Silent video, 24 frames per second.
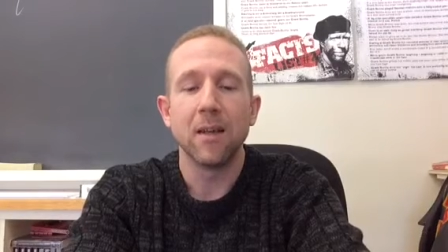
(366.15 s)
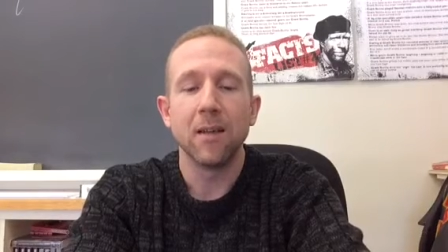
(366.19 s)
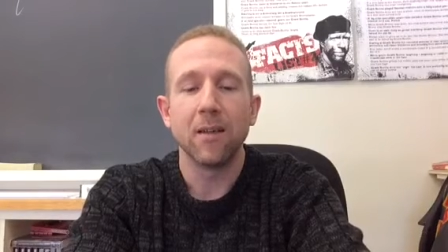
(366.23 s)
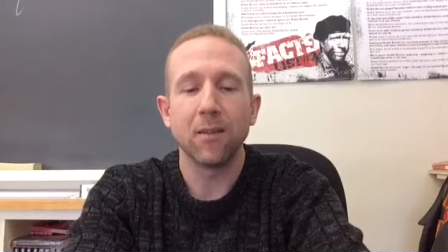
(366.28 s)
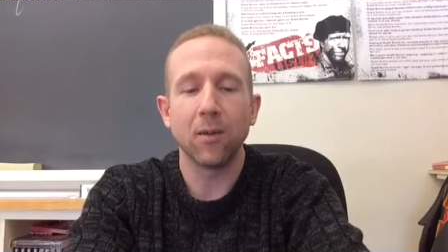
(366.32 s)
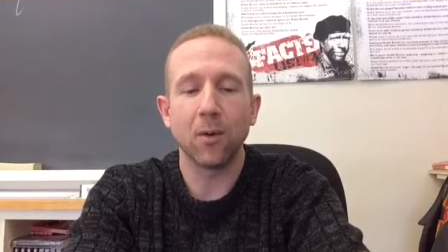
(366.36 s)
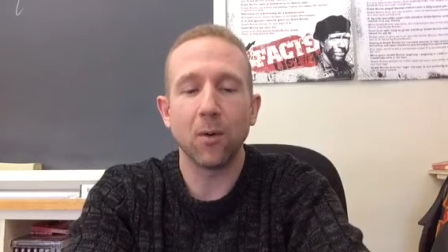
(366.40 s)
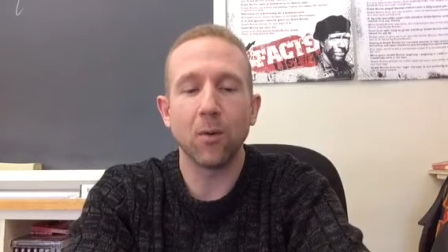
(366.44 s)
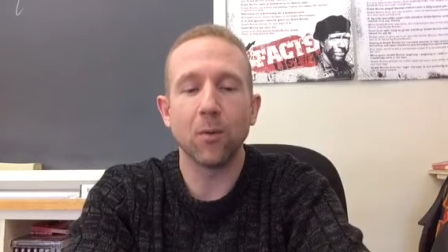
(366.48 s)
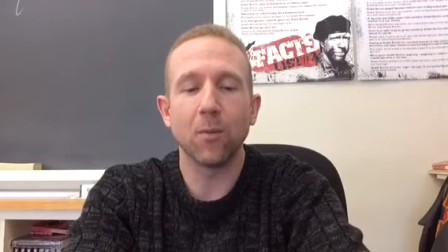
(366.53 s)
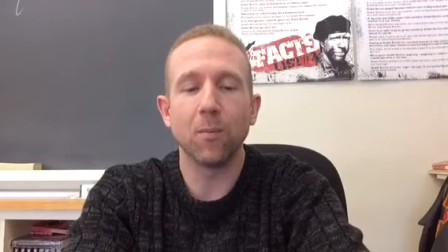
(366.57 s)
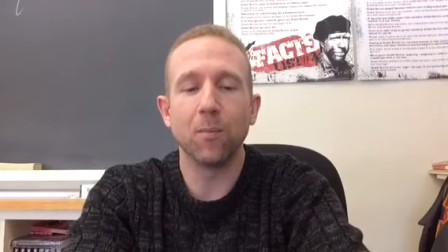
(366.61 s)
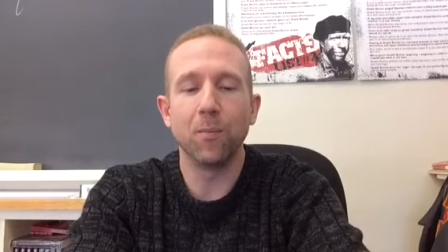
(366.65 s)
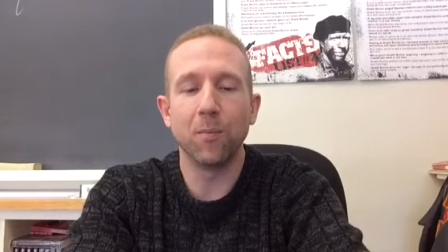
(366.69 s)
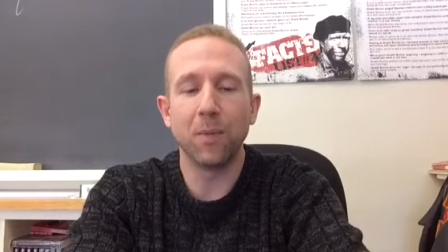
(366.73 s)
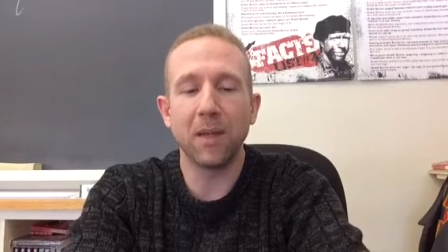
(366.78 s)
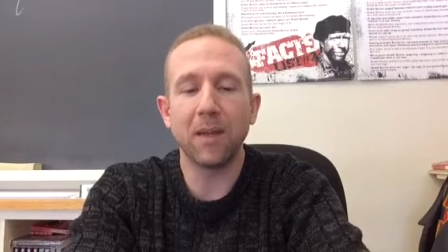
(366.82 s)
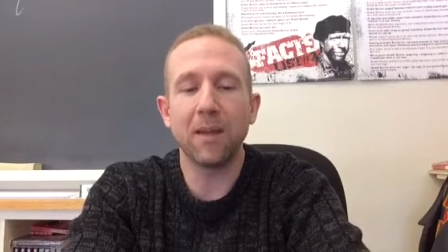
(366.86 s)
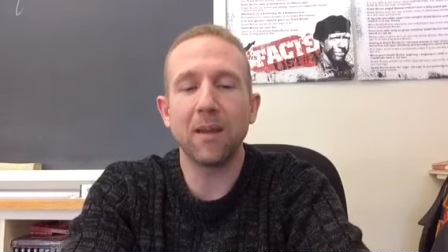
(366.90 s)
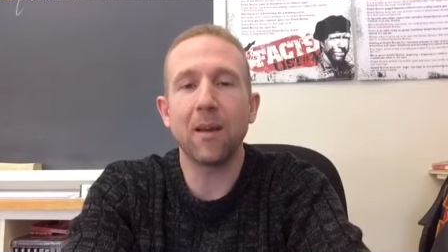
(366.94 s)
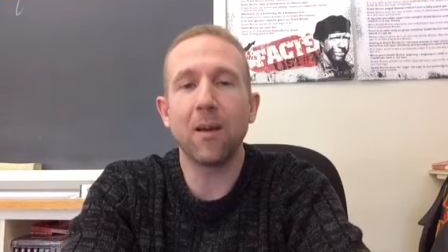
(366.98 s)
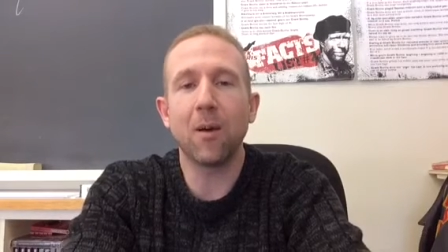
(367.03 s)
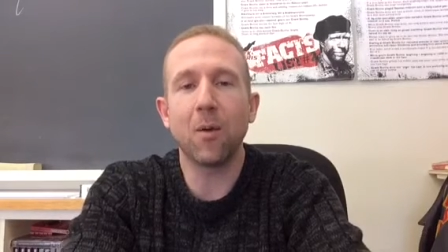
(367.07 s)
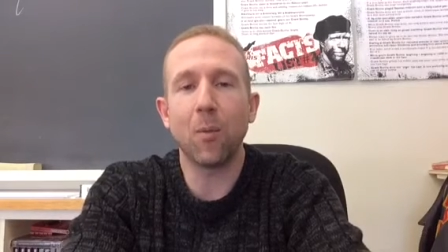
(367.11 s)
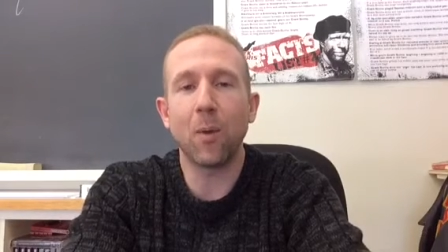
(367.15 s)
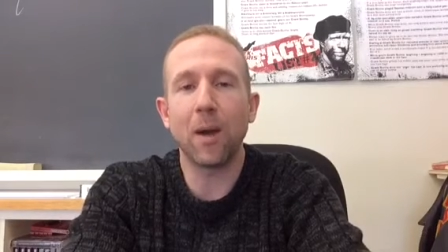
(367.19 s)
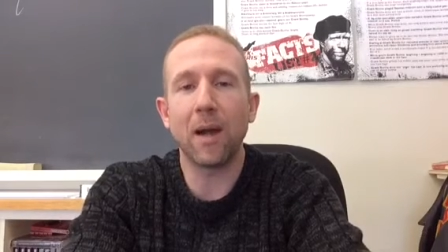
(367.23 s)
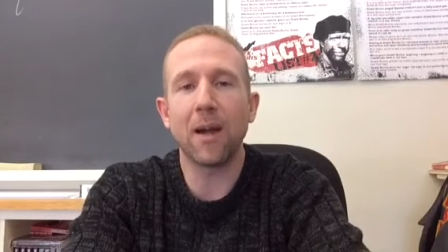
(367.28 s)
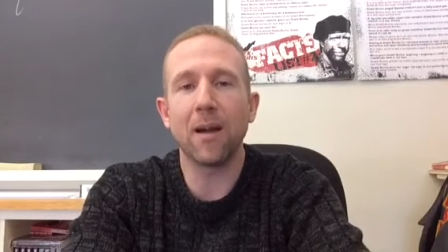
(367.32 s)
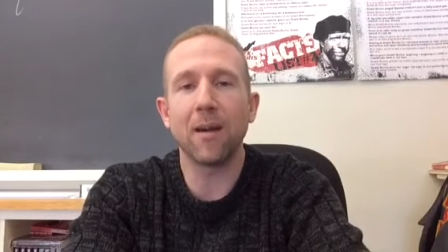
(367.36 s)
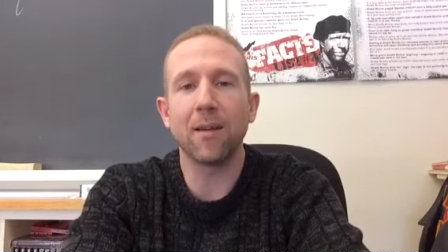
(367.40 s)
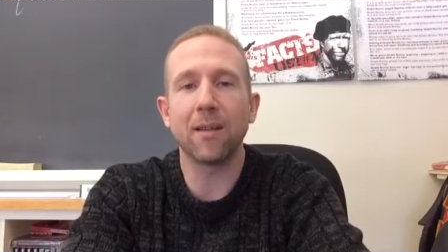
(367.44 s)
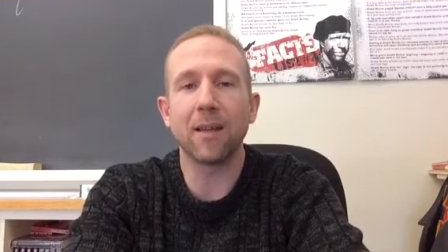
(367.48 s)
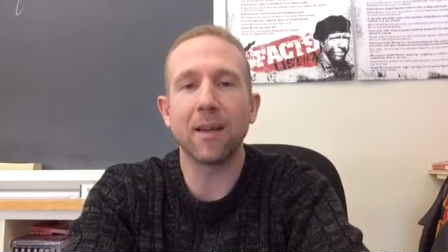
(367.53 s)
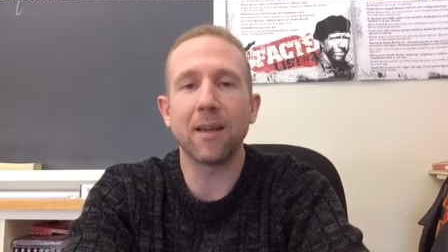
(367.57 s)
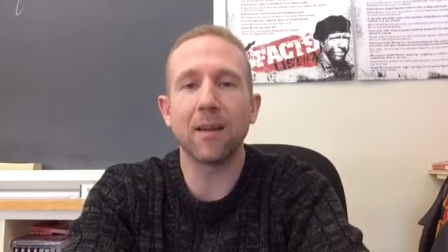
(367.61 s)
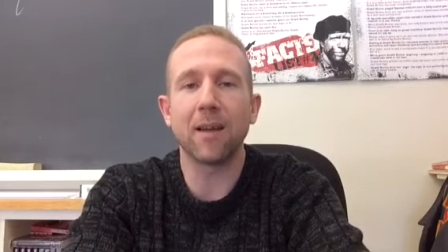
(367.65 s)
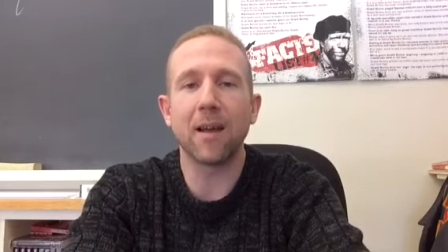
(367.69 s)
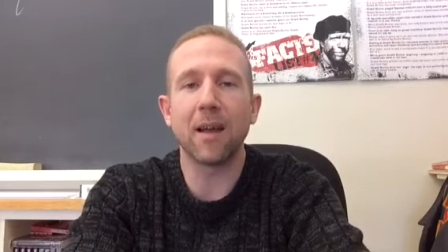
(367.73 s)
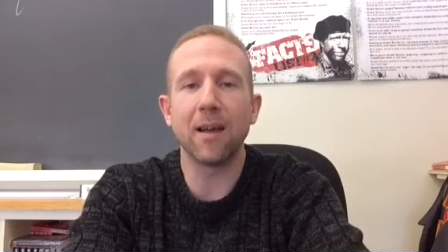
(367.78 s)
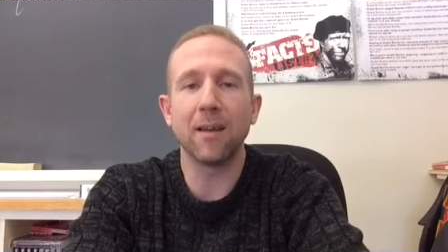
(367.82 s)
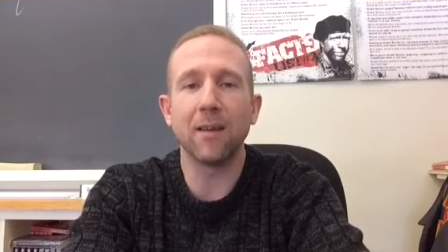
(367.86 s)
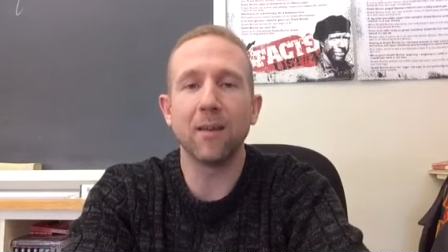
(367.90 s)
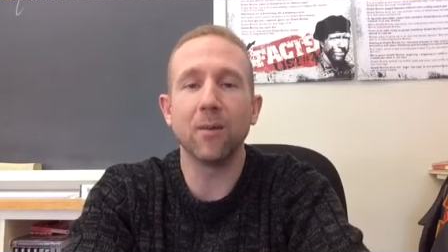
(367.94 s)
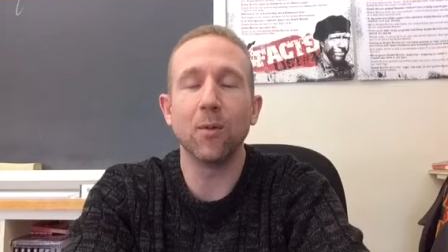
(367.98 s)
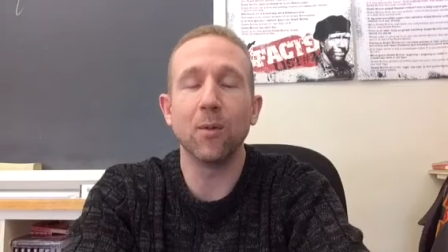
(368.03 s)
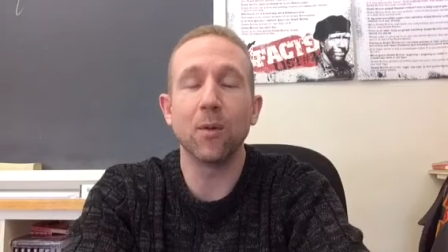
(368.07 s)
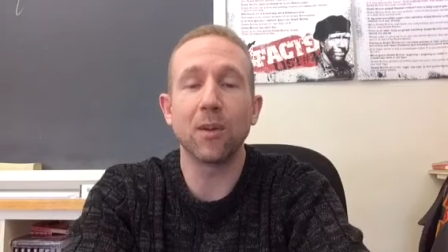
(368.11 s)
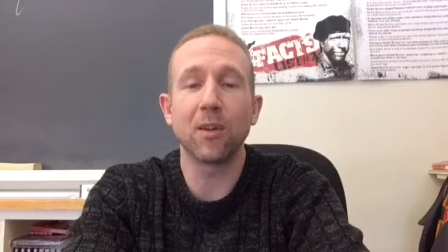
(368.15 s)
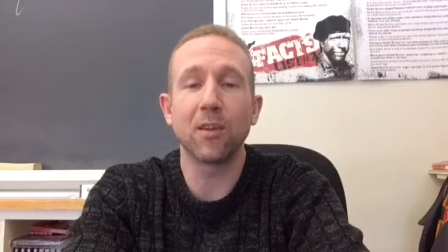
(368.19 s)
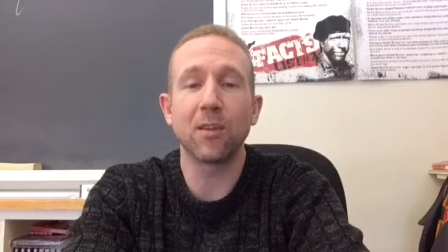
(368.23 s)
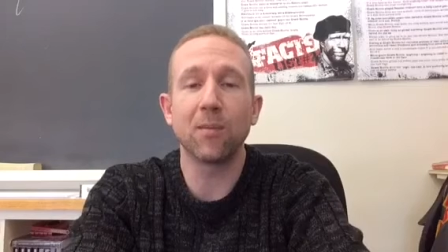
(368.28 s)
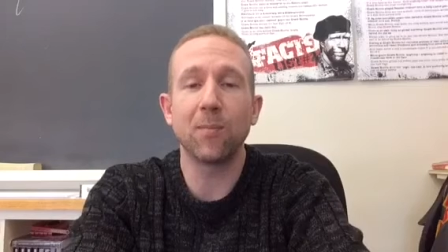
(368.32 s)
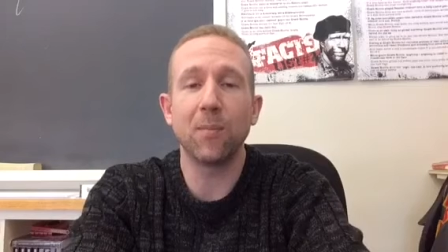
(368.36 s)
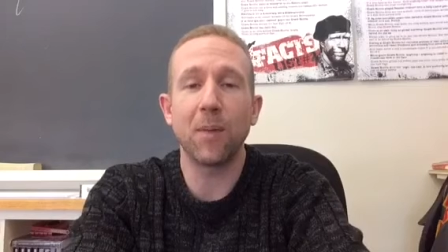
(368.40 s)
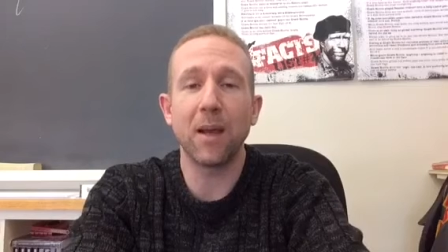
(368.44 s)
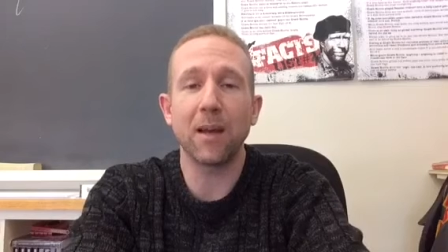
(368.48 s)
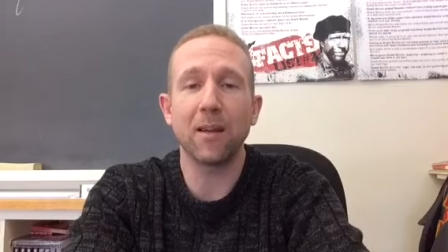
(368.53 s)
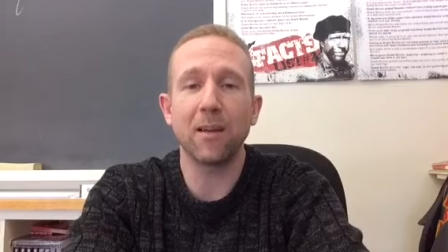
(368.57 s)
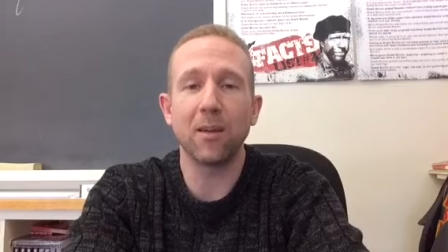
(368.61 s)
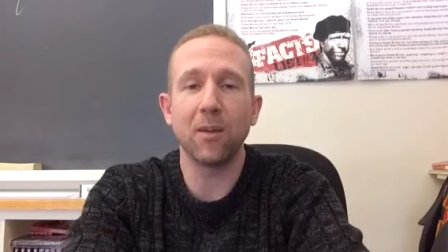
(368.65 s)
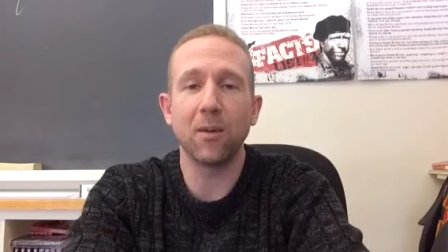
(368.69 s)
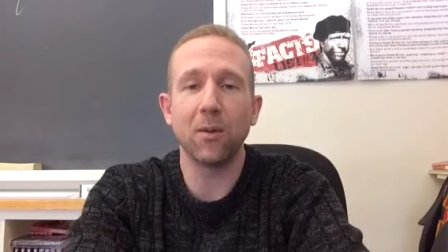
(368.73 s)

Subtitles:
So be aware that I do expect